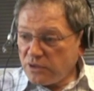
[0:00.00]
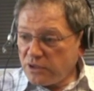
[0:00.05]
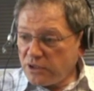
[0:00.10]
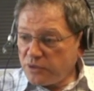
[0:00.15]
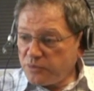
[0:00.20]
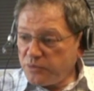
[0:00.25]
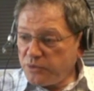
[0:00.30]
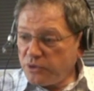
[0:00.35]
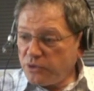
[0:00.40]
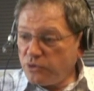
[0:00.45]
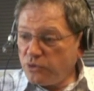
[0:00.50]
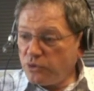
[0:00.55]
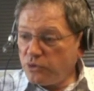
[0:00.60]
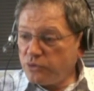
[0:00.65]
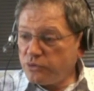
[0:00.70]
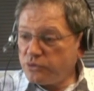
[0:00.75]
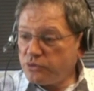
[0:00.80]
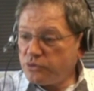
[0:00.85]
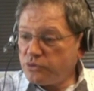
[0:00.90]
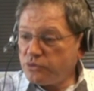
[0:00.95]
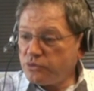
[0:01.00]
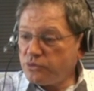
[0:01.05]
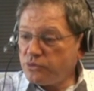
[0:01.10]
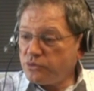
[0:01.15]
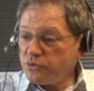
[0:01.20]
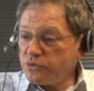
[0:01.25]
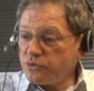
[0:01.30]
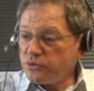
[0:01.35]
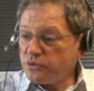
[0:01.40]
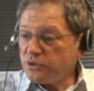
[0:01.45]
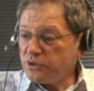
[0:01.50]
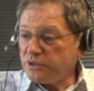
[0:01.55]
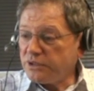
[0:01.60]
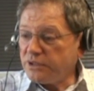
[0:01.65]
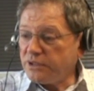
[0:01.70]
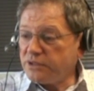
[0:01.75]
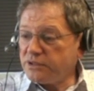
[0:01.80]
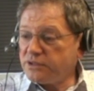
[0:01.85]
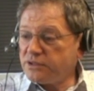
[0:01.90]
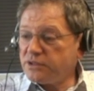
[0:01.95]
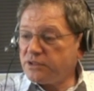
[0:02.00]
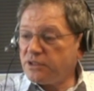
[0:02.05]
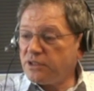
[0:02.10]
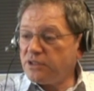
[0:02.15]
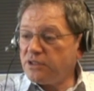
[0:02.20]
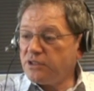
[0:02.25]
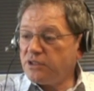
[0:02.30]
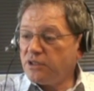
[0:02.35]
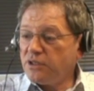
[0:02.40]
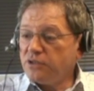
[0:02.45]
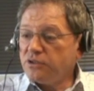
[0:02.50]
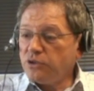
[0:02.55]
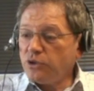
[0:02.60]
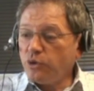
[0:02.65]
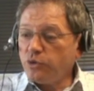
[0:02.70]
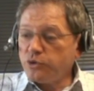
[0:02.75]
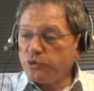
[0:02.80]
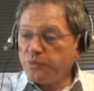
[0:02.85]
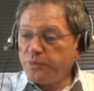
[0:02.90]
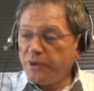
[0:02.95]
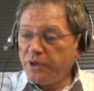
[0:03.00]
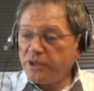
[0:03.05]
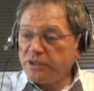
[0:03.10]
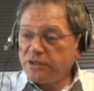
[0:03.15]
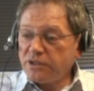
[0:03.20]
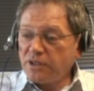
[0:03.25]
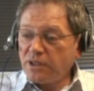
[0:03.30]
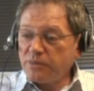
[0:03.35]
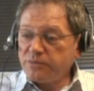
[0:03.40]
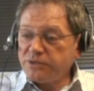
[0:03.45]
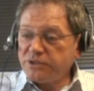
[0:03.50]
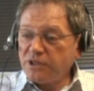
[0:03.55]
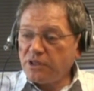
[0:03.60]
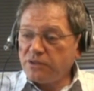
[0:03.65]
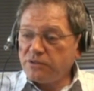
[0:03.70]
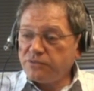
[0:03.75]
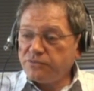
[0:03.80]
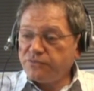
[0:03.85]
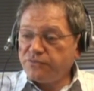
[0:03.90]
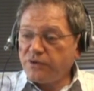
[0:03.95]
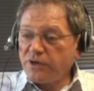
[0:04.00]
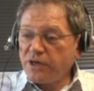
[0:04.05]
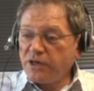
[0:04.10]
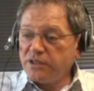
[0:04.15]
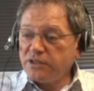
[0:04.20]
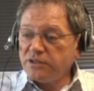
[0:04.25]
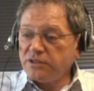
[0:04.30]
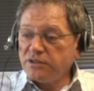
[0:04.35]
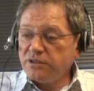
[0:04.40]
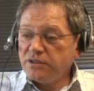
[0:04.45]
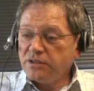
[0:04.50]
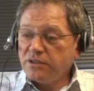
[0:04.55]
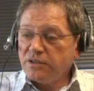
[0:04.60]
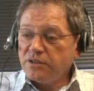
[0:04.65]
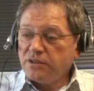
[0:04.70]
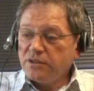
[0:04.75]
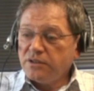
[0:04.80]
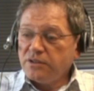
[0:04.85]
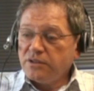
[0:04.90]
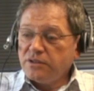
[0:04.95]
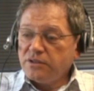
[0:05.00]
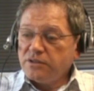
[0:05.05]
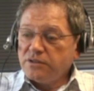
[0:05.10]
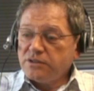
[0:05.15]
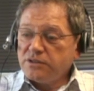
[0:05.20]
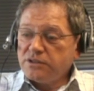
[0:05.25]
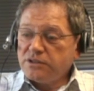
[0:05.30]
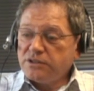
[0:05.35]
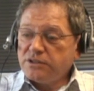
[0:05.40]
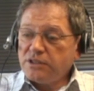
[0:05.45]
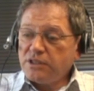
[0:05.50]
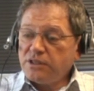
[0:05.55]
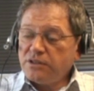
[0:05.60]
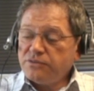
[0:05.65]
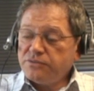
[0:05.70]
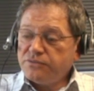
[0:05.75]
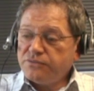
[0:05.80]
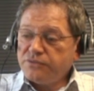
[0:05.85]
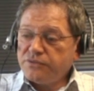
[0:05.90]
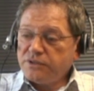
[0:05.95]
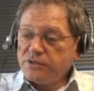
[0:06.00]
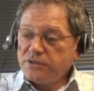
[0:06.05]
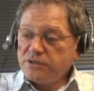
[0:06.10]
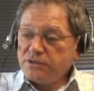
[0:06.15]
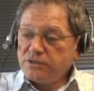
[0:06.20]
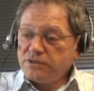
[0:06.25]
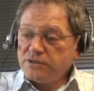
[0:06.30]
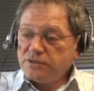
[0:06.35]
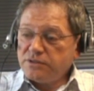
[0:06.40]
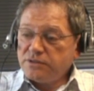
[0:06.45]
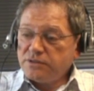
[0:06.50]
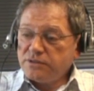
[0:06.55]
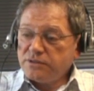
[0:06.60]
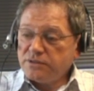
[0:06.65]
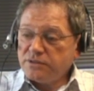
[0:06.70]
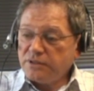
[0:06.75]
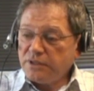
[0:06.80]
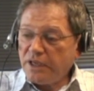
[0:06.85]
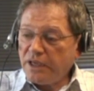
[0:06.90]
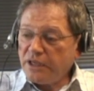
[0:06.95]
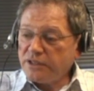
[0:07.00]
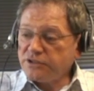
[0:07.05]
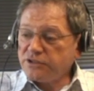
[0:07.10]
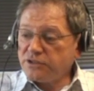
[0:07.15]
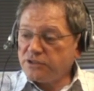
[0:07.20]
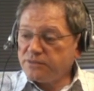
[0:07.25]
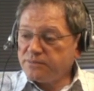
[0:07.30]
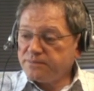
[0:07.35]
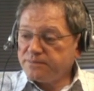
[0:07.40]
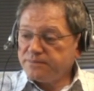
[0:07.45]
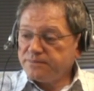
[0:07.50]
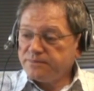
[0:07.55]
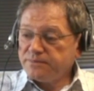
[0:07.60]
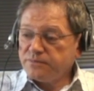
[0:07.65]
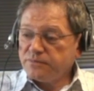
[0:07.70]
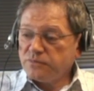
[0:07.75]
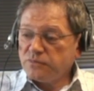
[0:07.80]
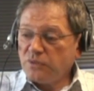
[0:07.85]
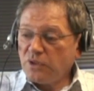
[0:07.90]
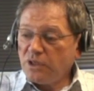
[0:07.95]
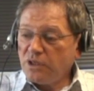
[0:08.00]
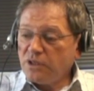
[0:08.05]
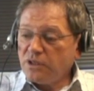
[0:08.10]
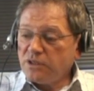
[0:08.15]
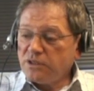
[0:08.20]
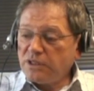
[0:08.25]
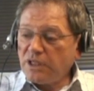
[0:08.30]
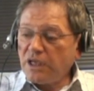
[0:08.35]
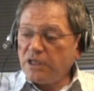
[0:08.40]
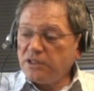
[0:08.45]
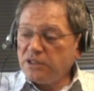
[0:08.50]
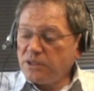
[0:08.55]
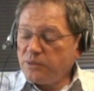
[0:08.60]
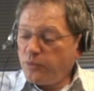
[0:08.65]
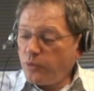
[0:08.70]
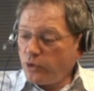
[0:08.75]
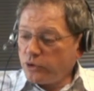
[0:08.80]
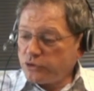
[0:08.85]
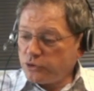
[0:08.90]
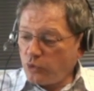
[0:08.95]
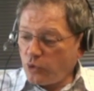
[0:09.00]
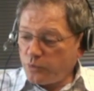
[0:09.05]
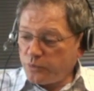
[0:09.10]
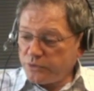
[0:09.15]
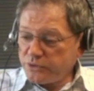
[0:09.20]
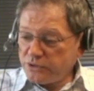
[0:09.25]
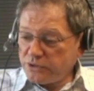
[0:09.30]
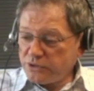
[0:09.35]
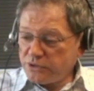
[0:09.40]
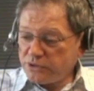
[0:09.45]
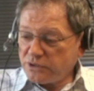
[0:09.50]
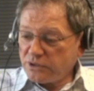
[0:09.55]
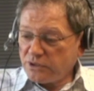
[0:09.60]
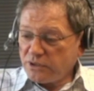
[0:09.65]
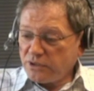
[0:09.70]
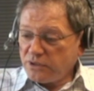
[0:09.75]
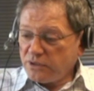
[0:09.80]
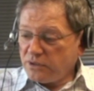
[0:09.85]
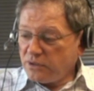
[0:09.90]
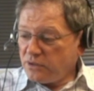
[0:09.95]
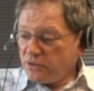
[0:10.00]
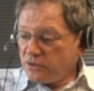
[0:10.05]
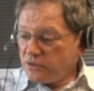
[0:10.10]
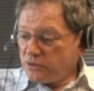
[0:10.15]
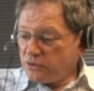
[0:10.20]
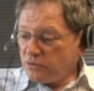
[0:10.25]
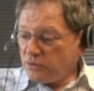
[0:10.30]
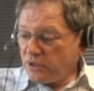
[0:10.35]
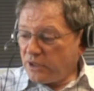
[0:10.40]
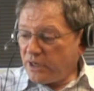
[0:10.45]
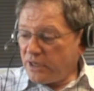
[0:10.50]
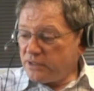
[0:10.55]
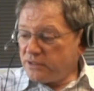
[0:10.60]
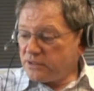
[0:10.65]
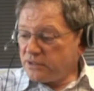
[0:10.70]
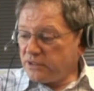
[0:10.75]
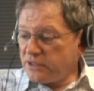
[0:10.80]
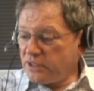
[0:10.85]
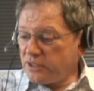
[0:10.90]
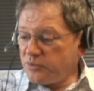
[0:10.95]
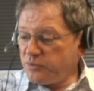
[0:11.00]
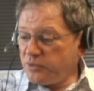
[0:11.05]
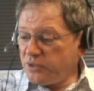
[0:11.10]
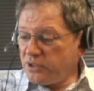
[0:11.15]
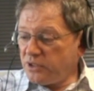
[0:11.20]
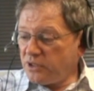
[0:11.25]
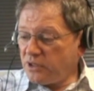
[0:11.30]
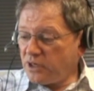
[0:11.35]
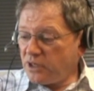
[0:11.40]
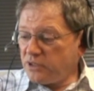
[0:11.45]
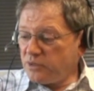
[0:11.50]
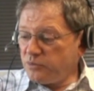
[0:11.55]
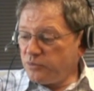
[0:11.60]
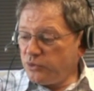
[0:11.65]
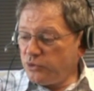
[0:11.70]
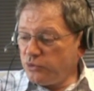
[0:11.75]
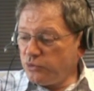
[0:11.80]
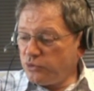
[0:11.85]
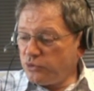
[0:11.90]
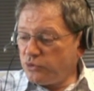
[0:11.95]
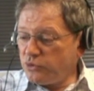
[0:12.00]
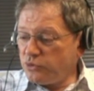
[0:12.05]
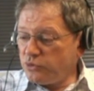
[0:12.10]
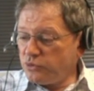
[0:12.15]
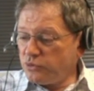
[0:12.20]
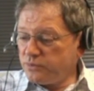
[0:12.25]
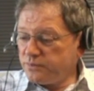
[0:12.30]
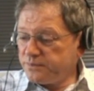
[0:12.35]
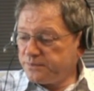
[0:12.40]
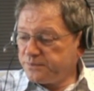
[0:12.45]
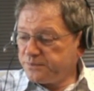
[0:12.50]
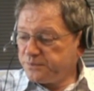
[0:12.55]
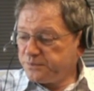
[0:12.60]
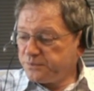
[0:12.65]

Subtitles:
let me go to, let's say, Notepad, and I'm saying File, Save As. Dialog box opens. So guys, let me unmute you.